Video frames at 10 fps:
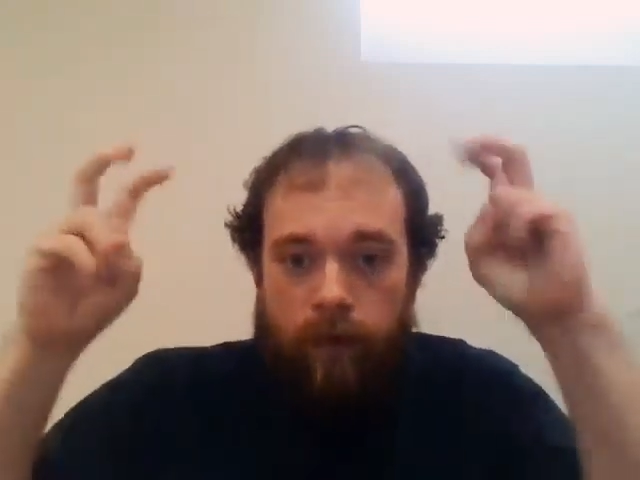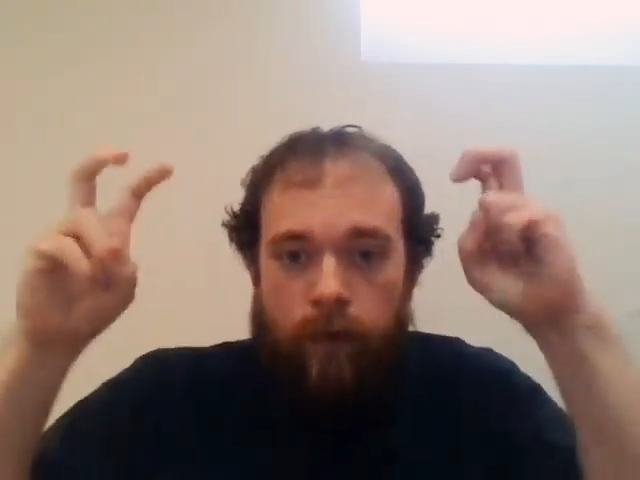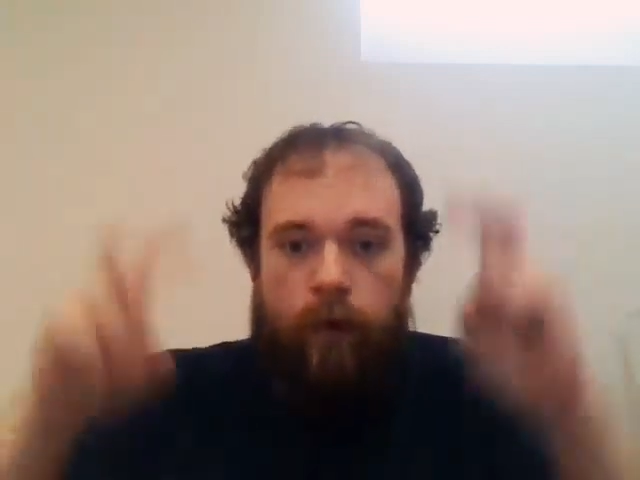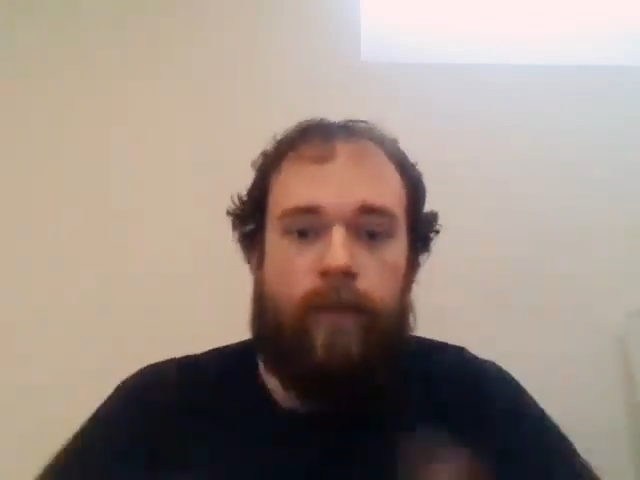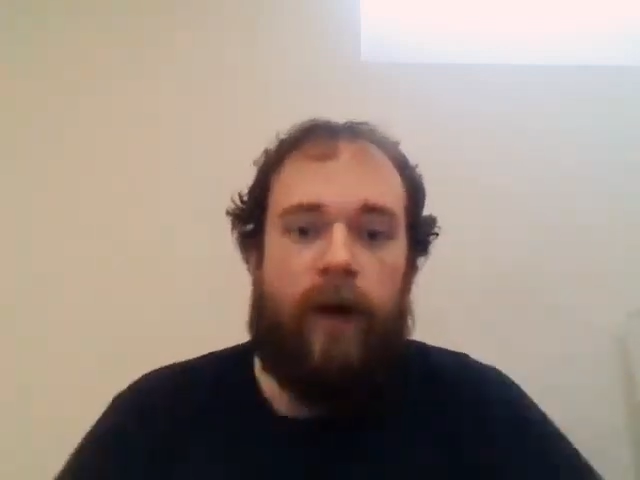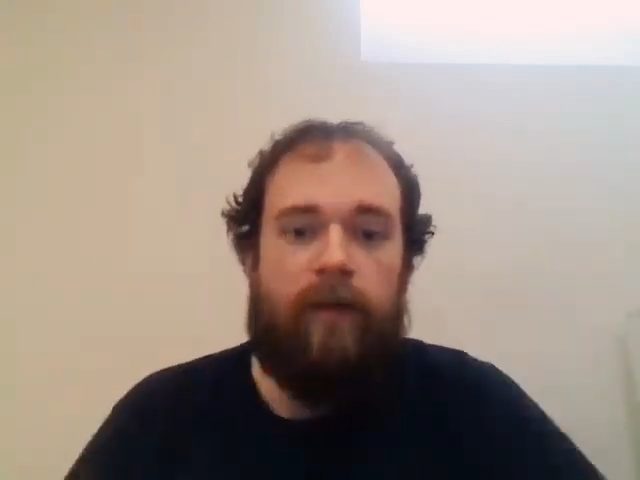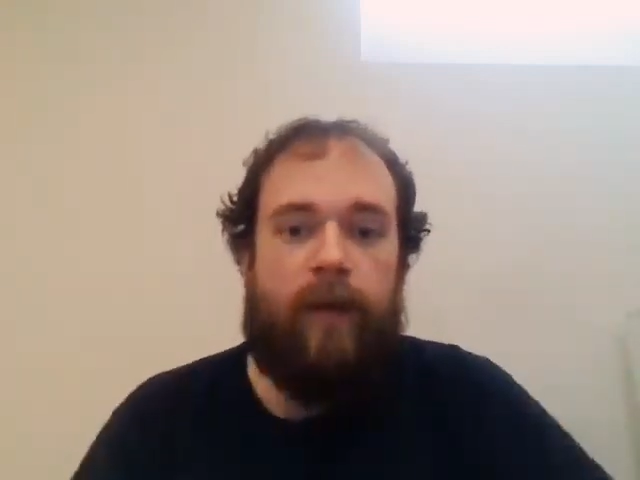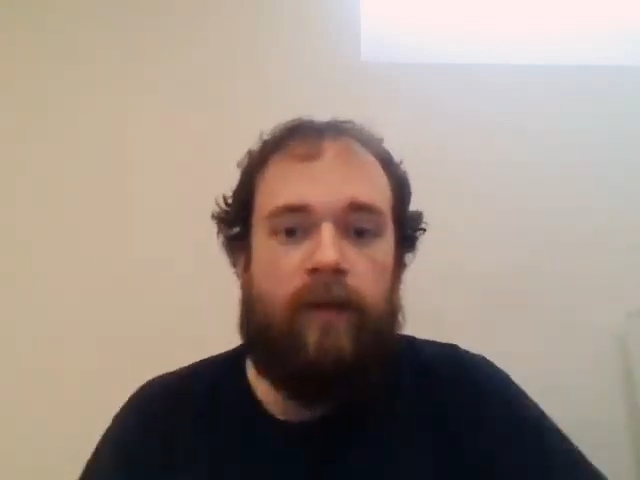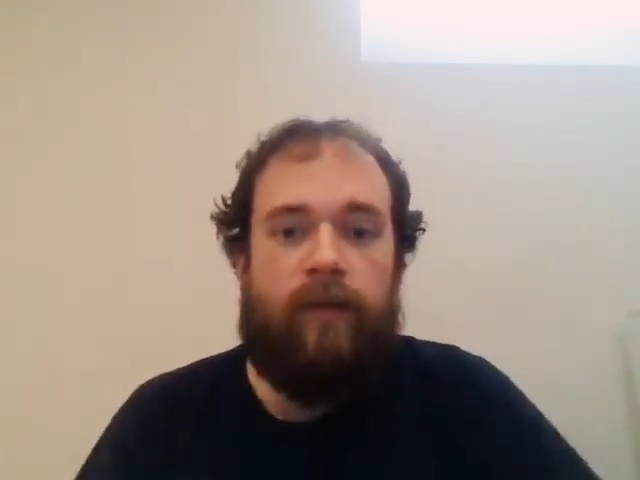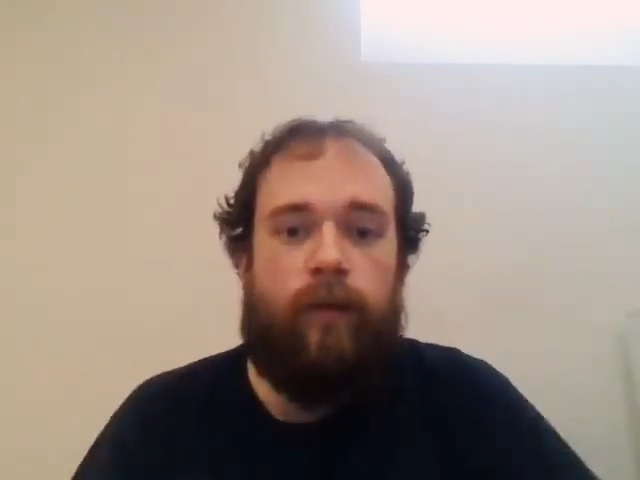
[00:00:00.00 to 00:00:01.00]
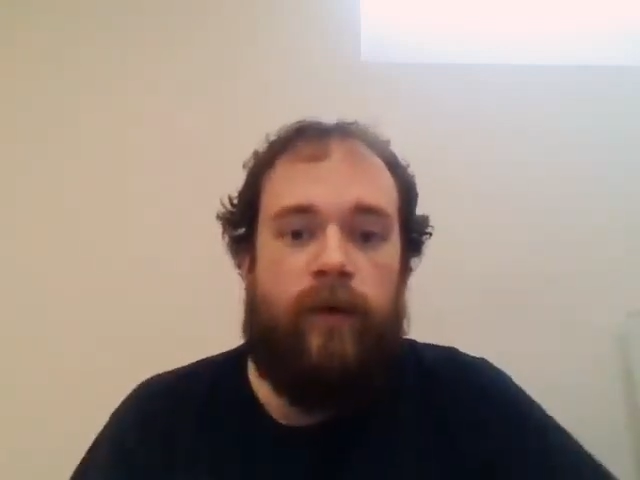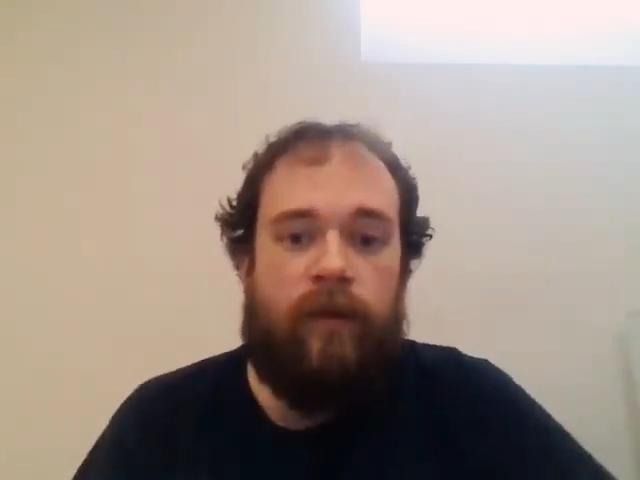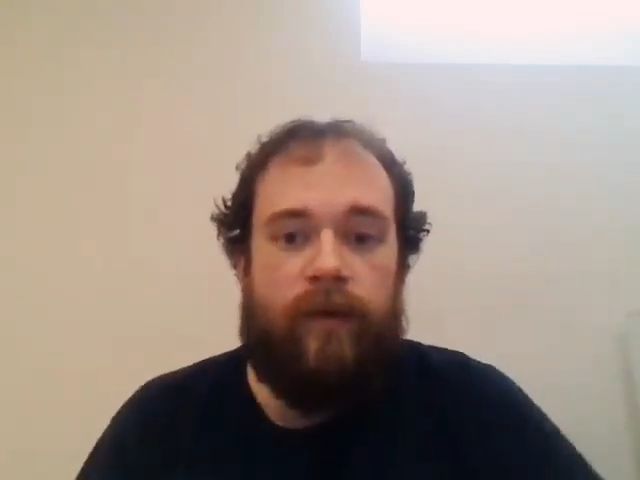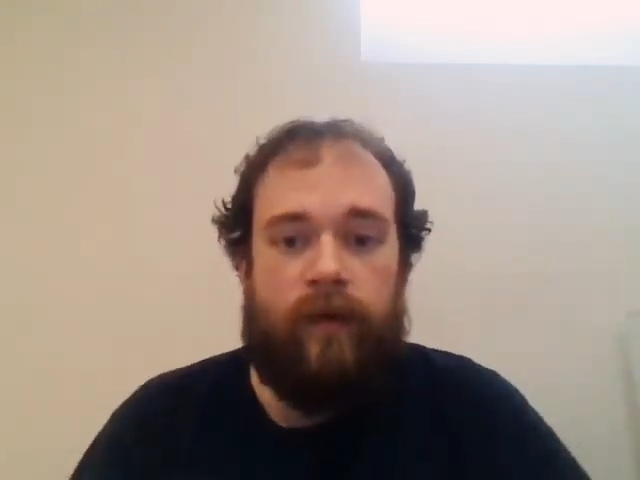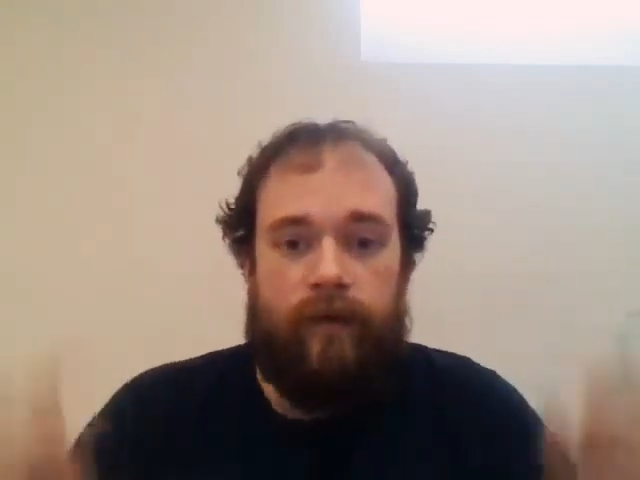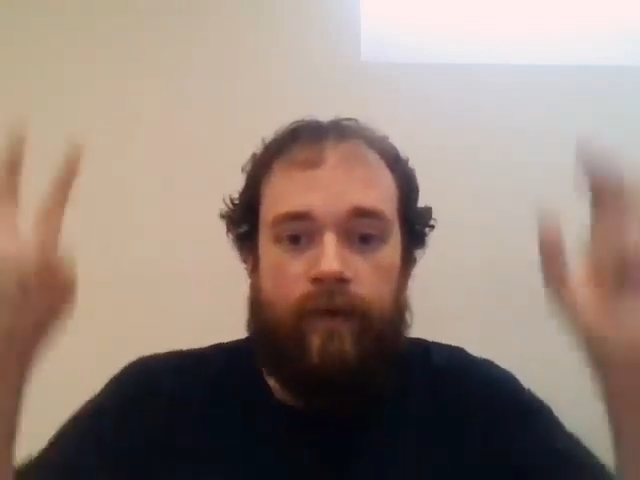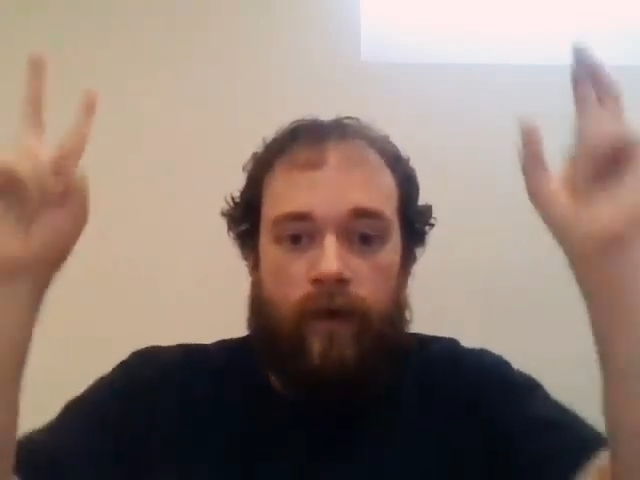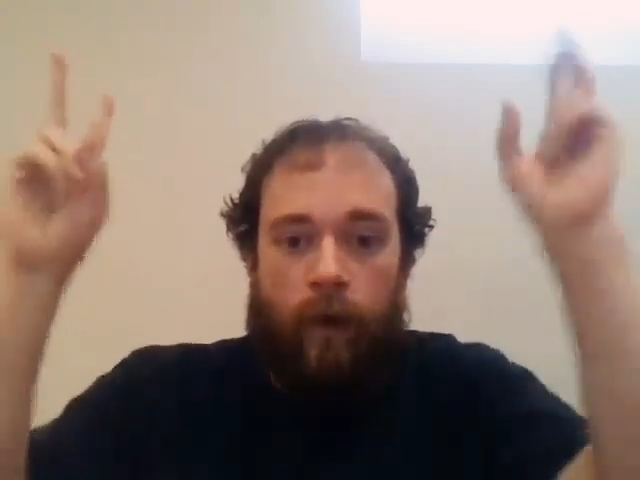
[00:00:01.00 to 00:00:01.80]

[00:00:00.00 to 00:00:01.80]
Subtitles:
quote marks because it's quoting the verse, for the